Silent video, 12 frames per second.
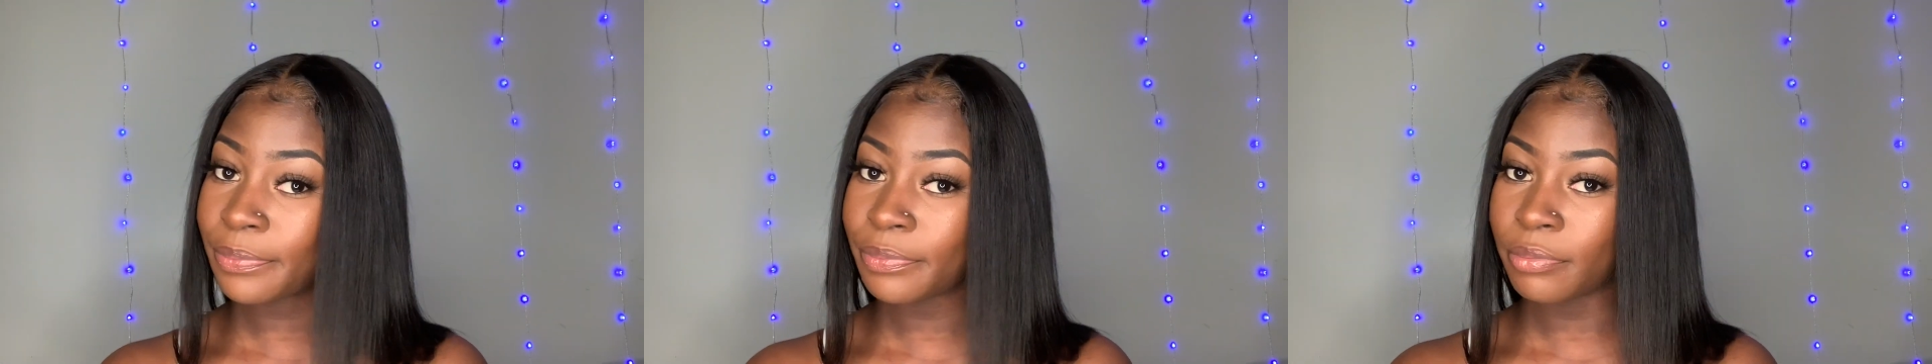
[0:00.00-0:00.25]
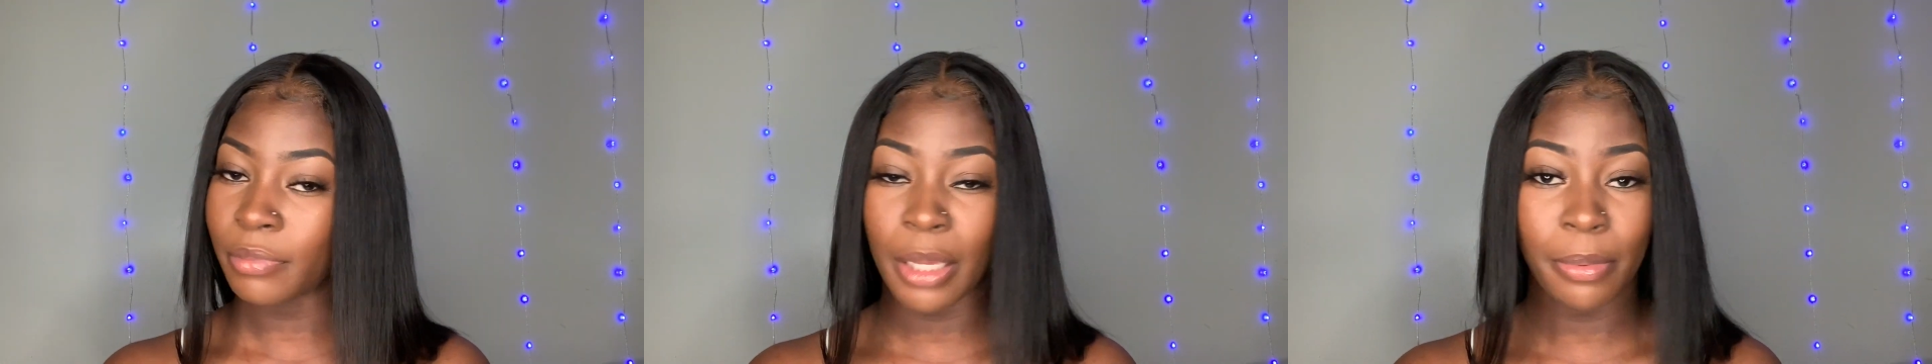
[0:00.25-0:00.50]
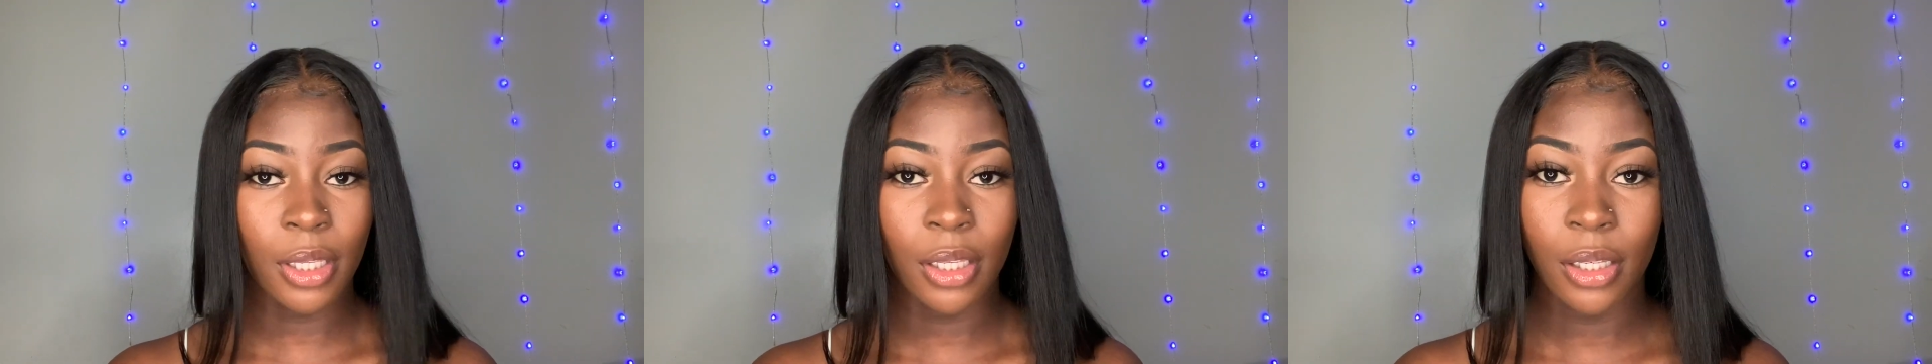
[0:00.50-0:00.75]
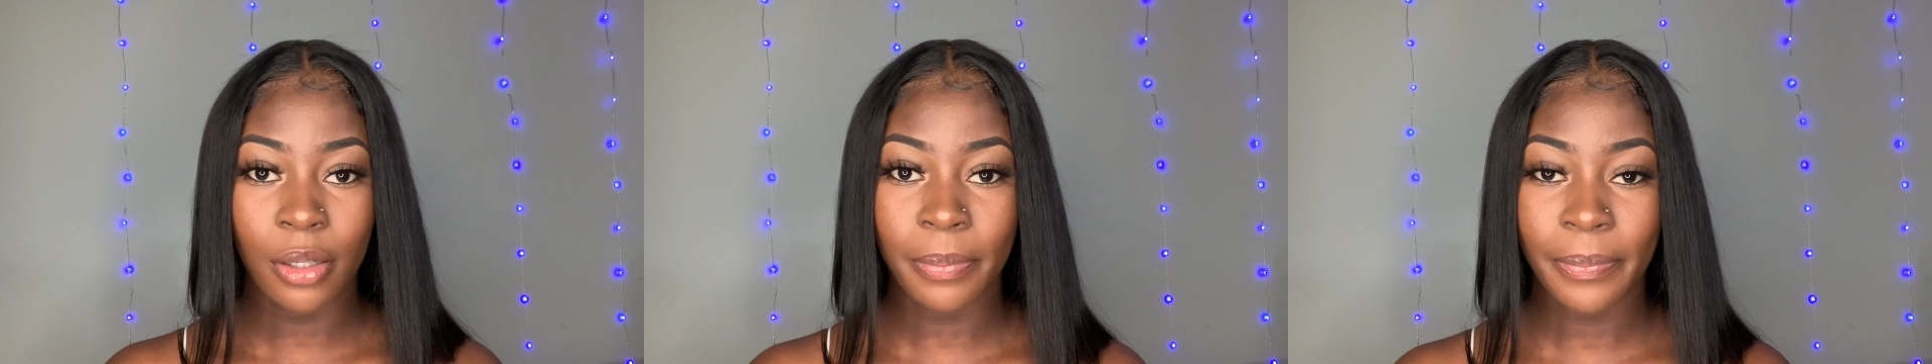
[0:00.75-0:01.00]

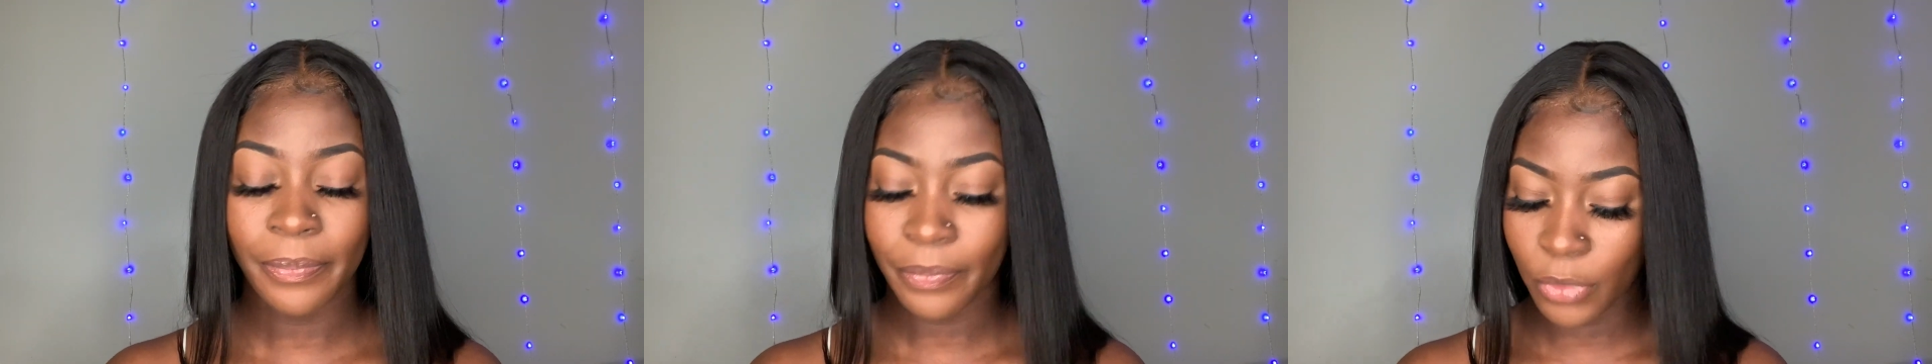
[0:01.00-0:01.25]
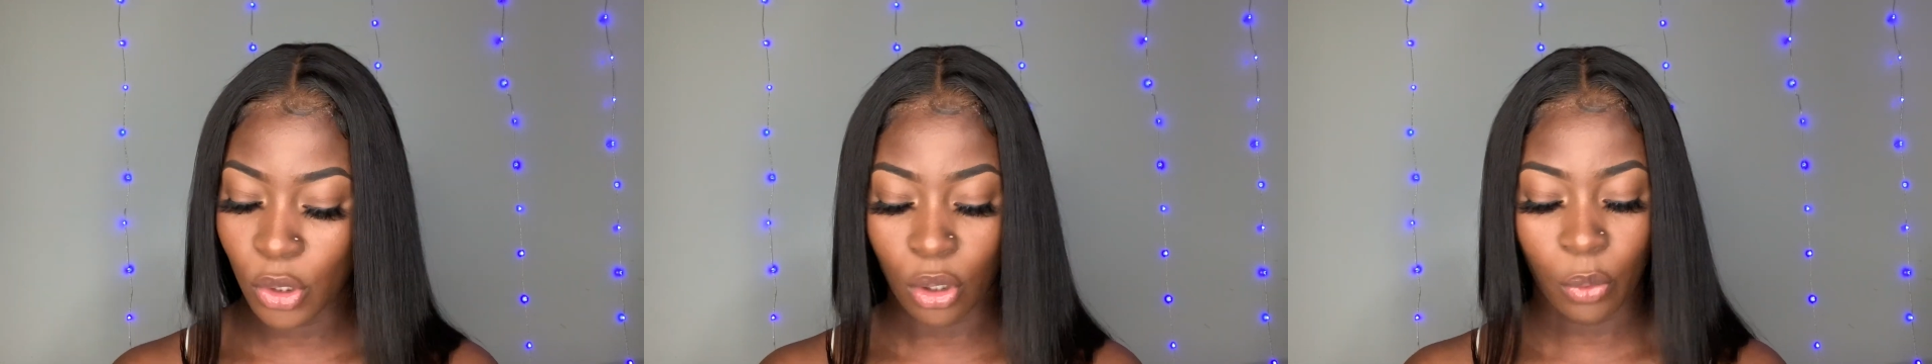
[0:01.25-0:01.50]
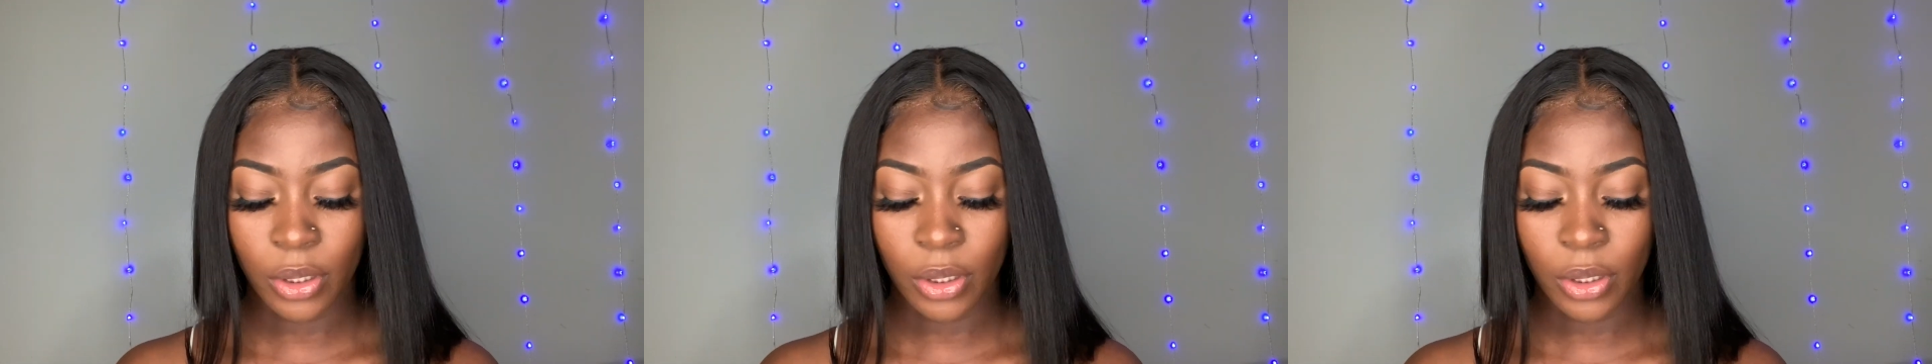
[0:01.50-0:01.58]
baby, you don't want